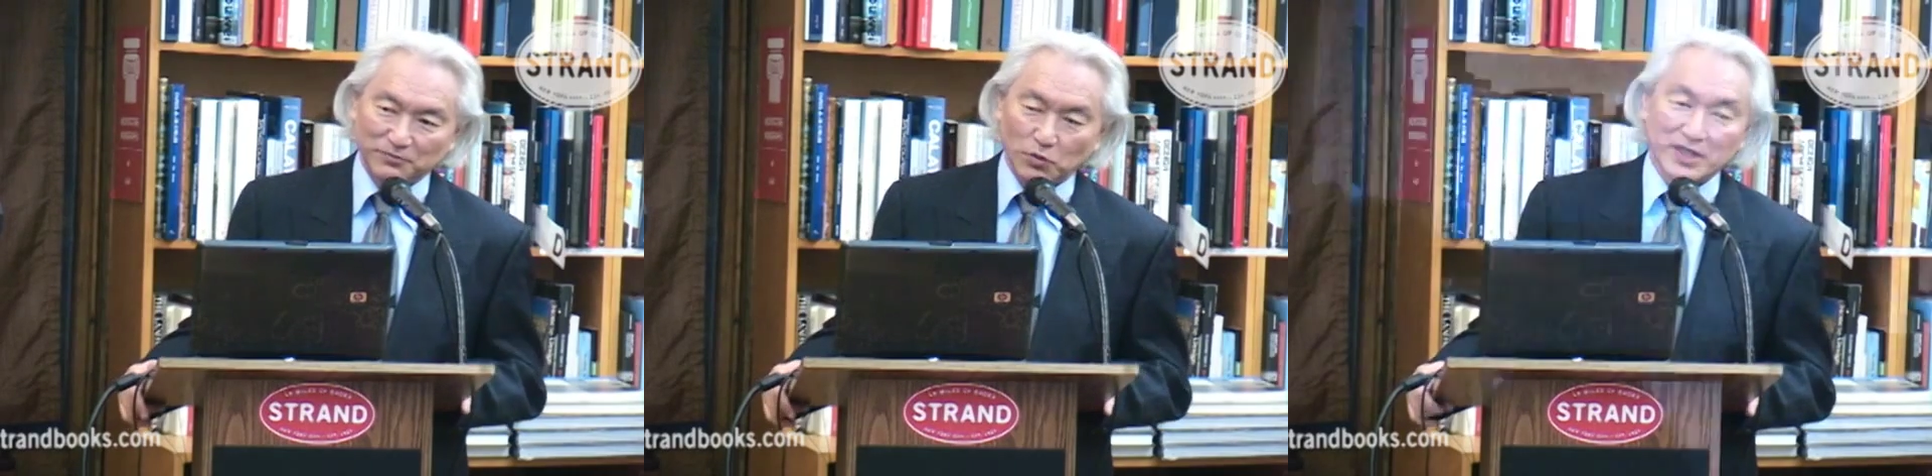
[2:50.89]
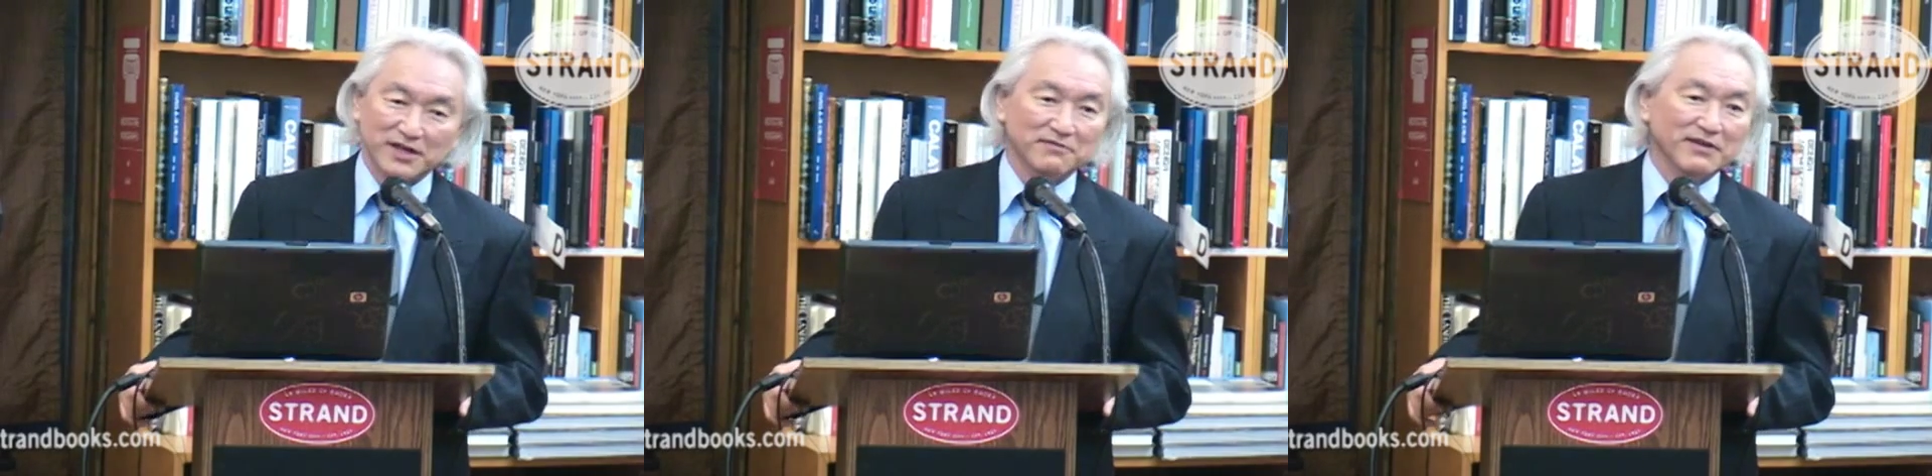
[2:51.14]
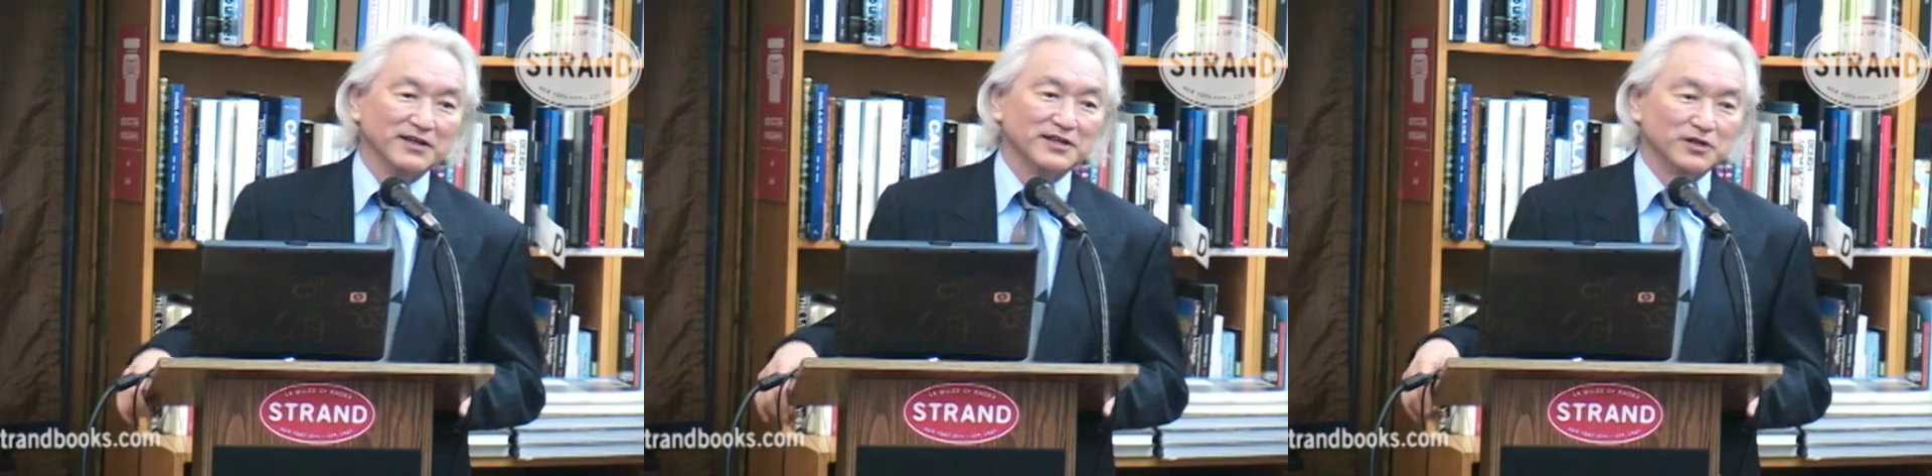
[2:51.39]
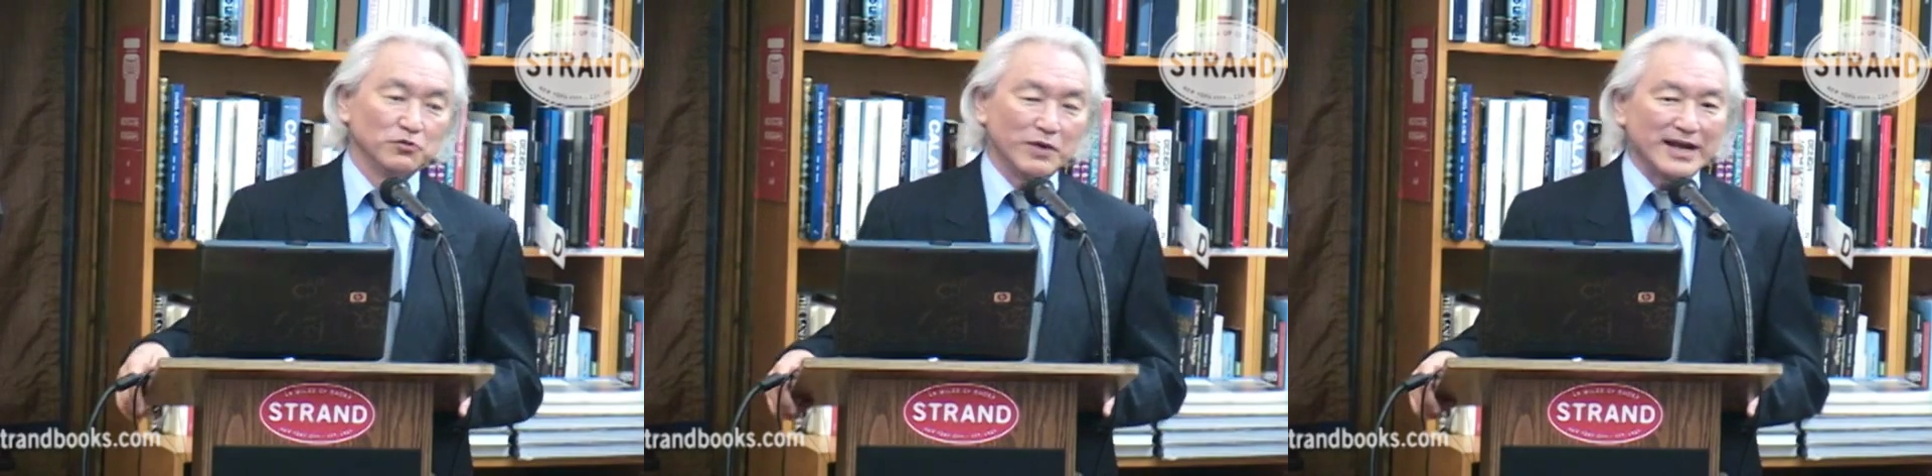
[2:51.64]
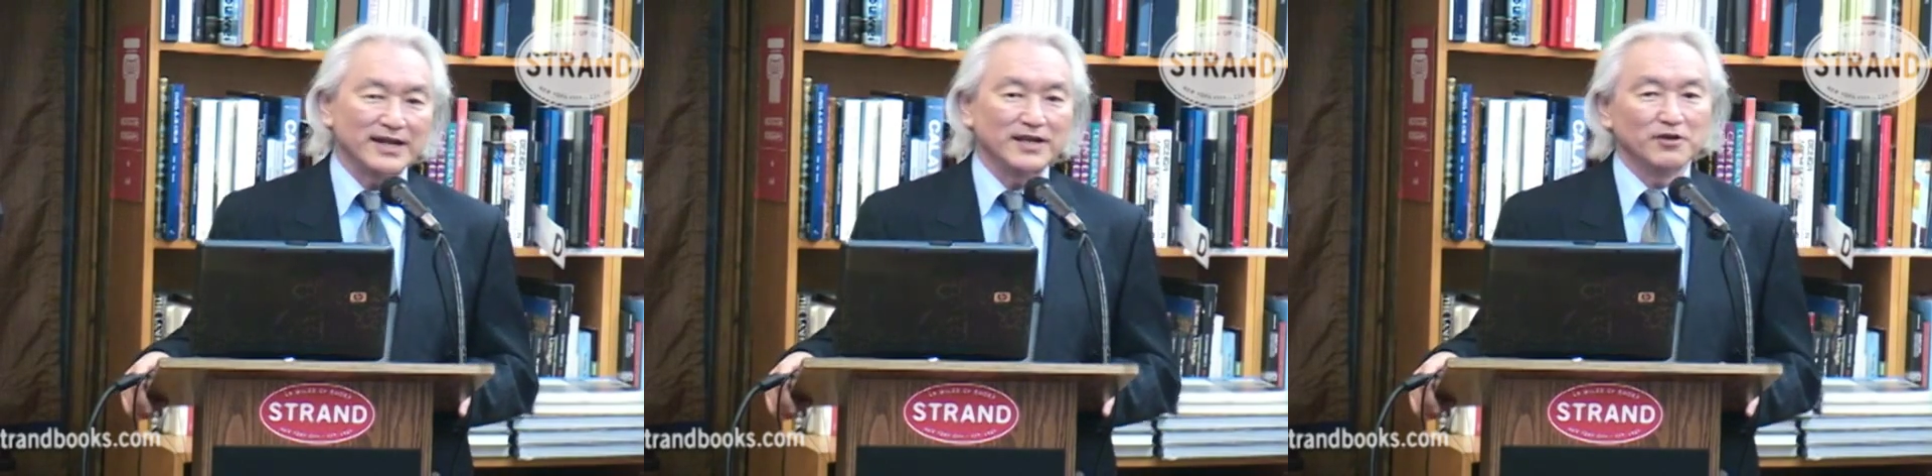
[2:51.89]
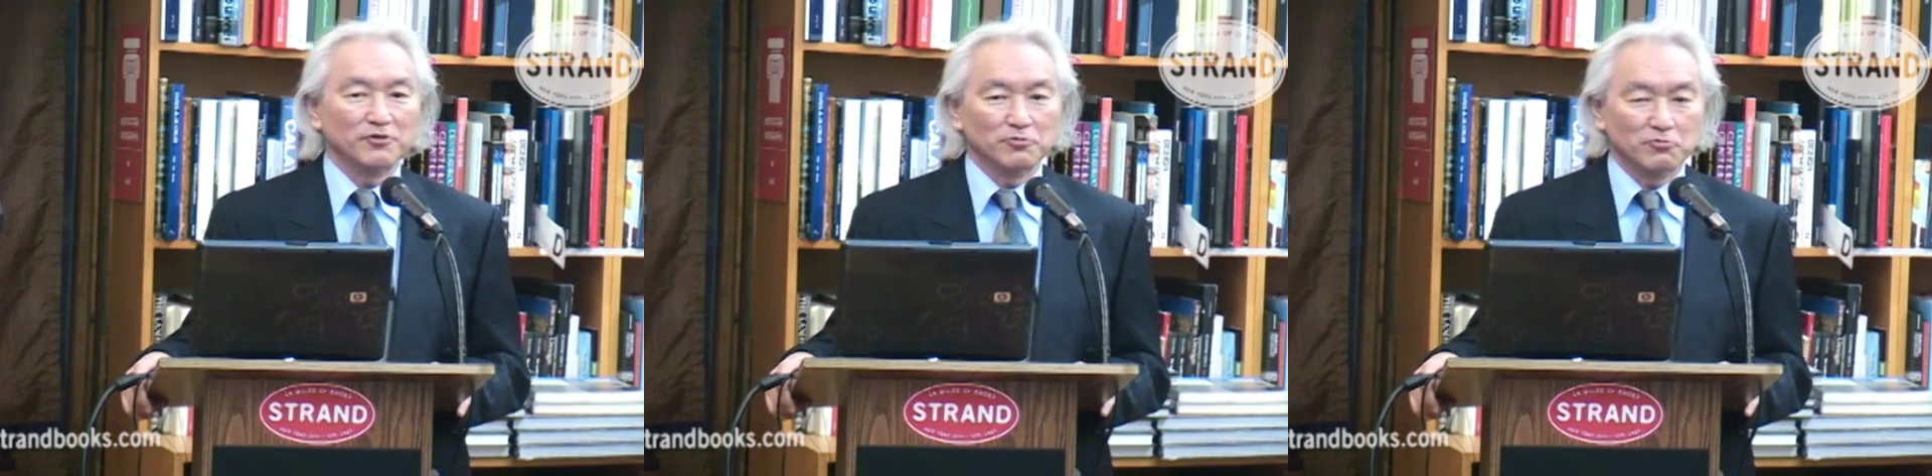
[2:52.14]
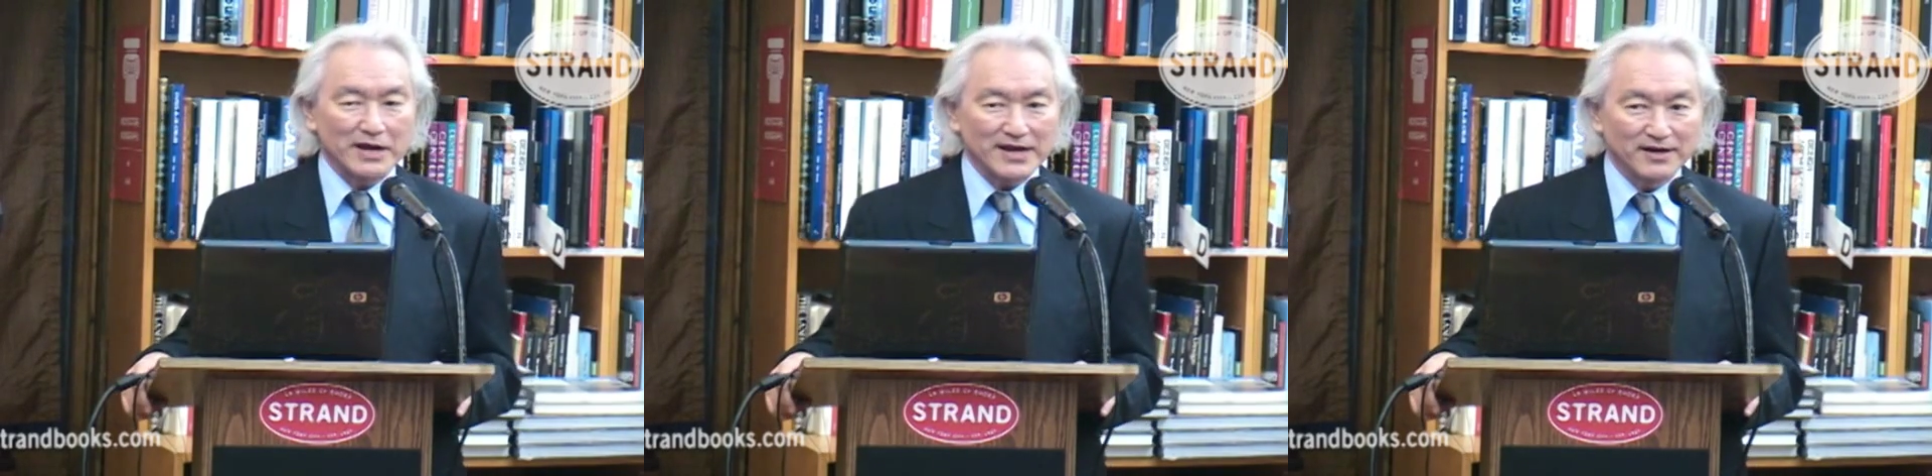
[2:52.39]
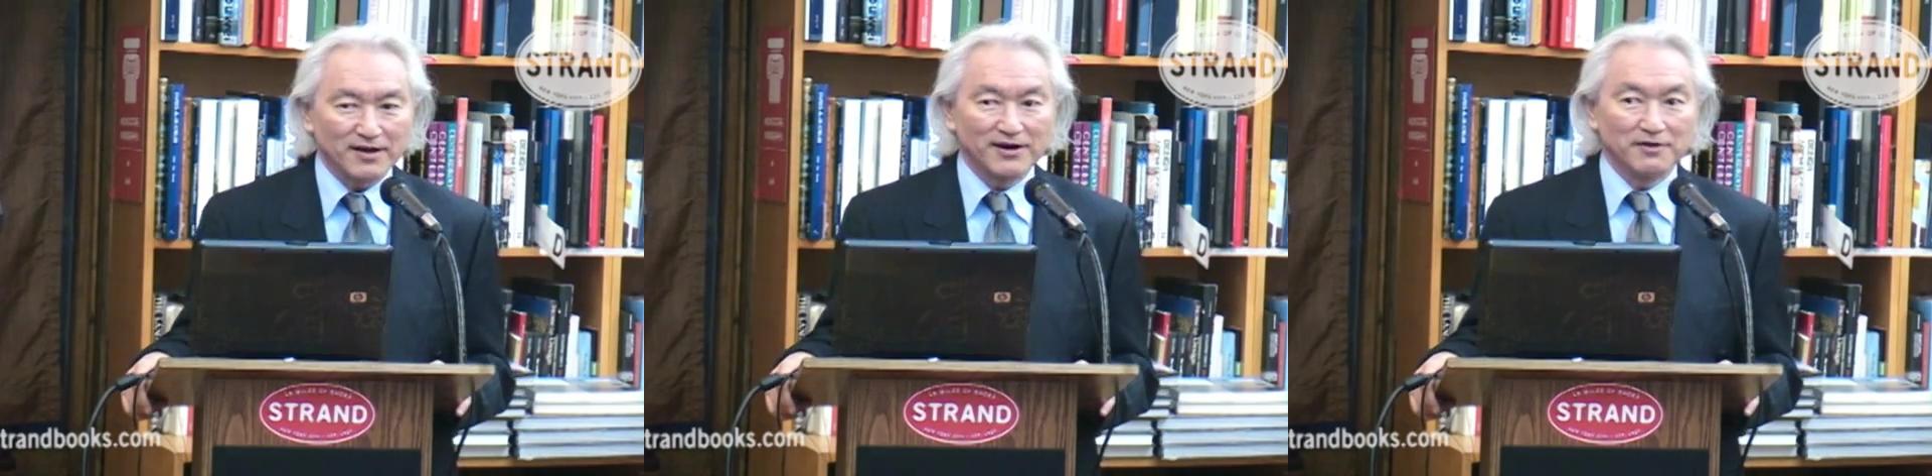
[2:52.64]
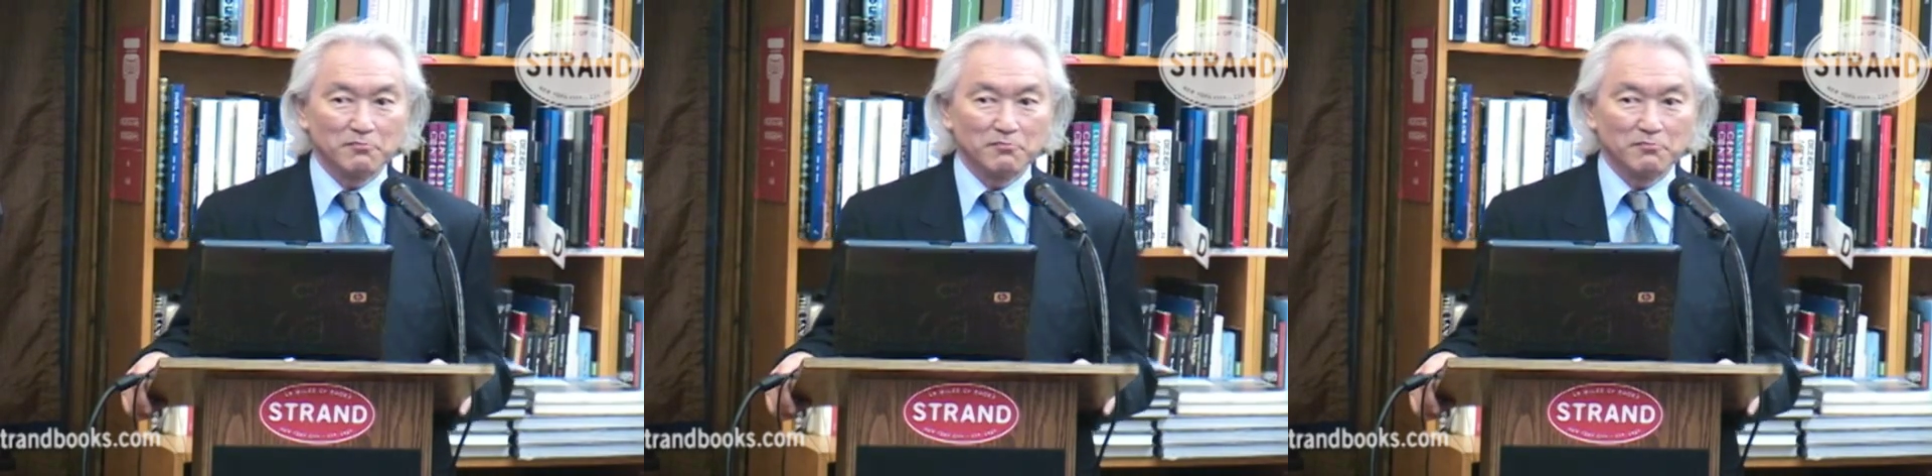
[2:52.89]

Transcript: We invented radio, radar,